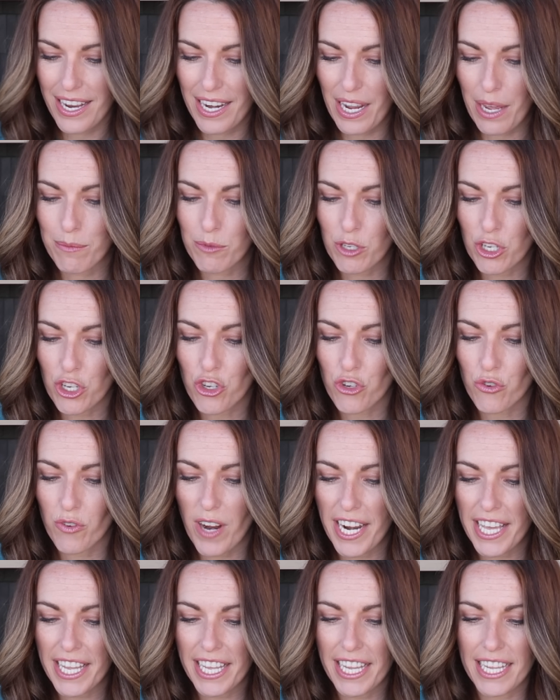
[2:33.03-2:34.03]
Now I'm just
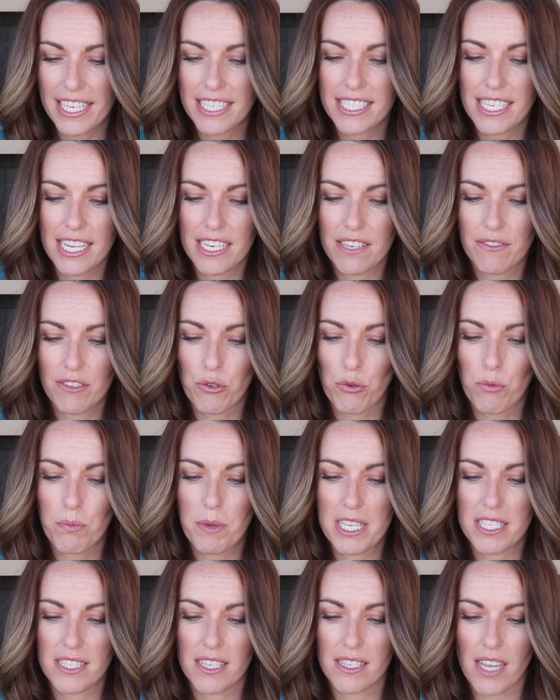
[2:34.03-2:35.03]
shredding it into individual
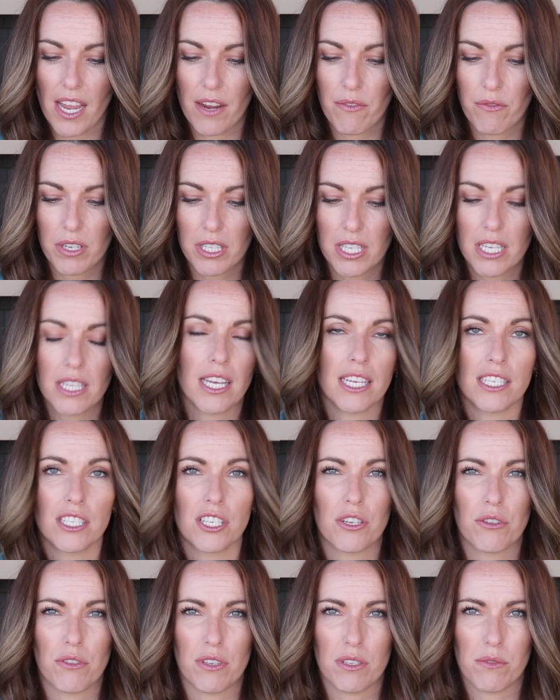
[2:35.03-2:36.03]
pieces. I really like
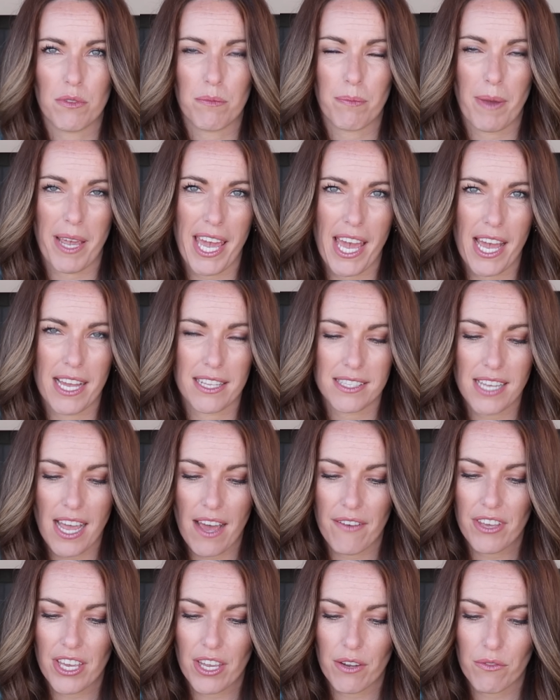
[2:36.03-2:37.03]
to do this with my hands.
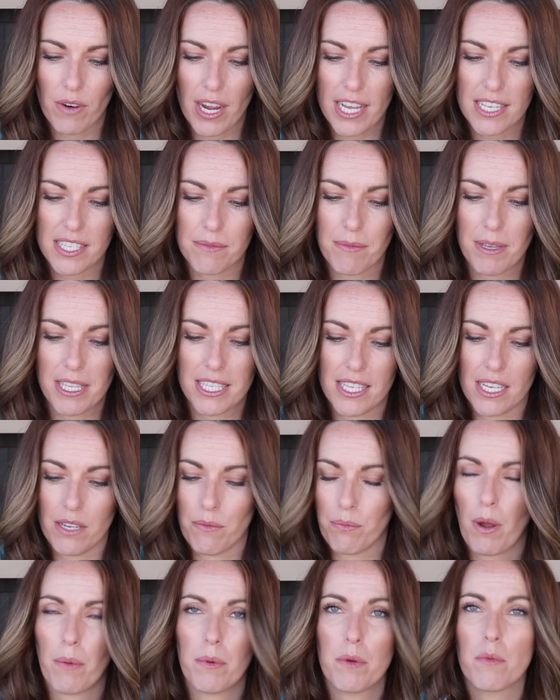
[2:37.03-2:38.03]
Having it rest means that
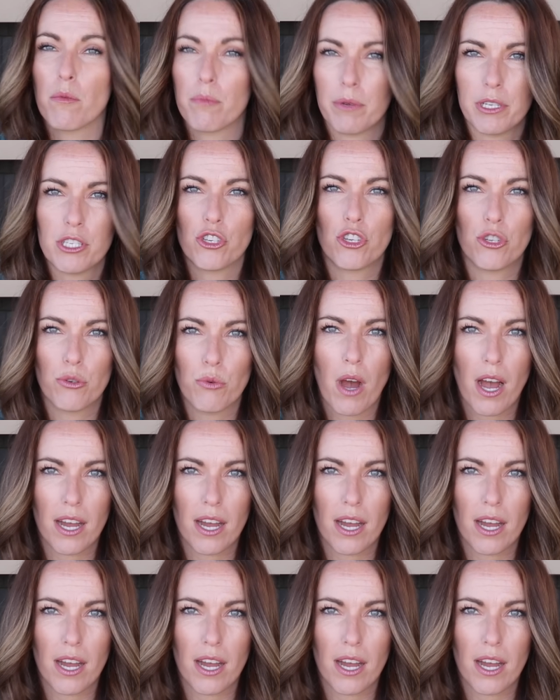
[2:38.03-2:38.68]
it probably won't be too